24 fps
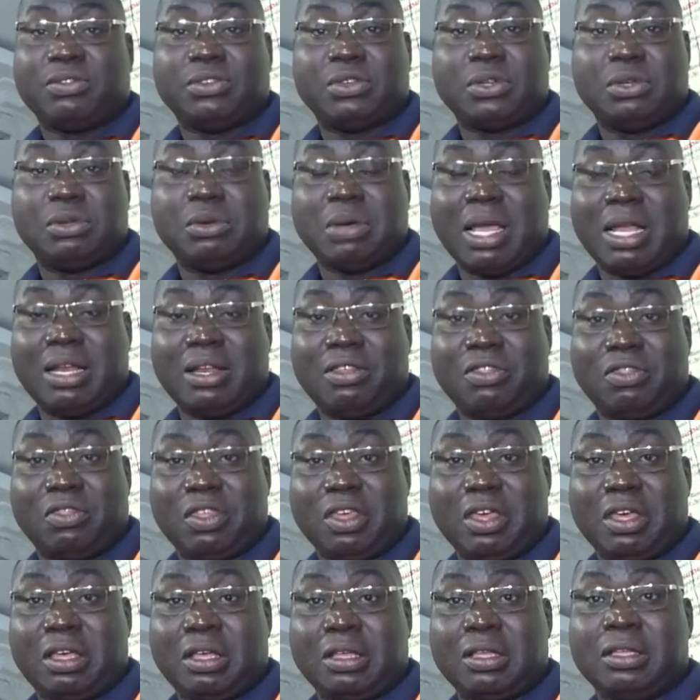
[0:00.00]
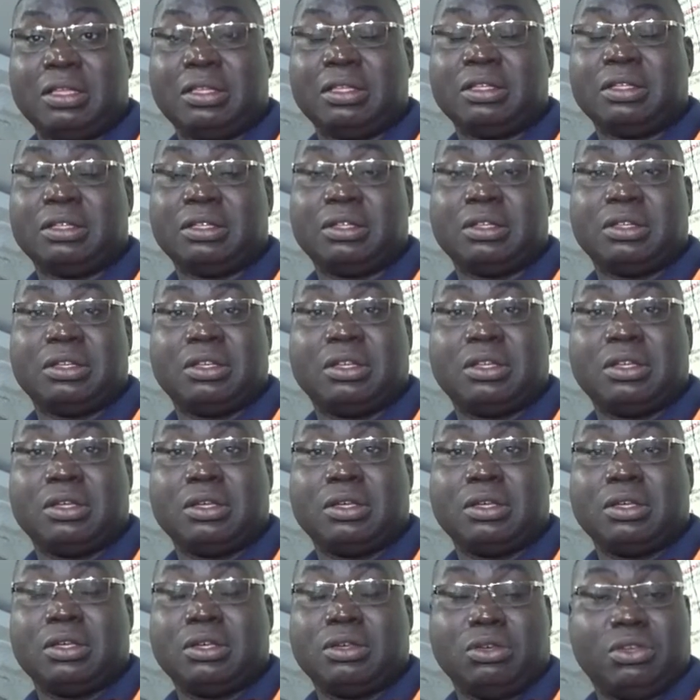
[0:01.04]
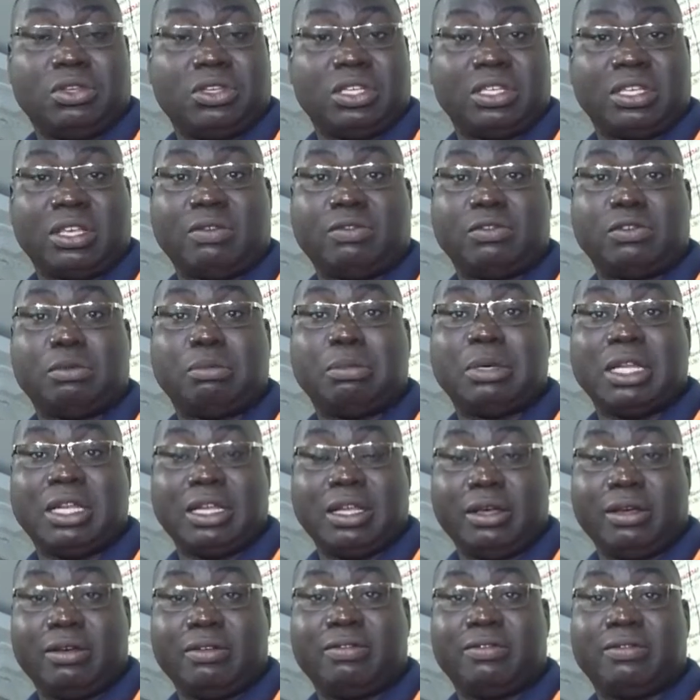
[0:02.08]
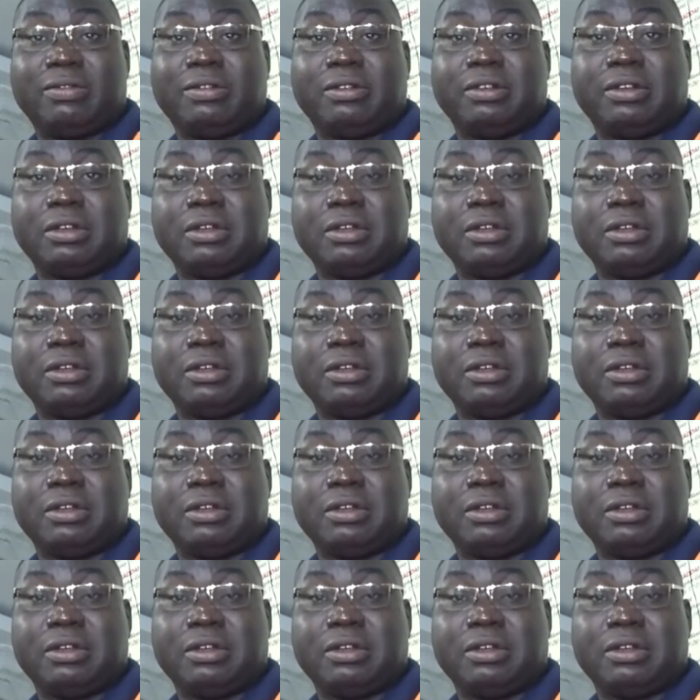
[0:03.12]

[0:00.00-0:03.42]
have to do anything. You just have to believe.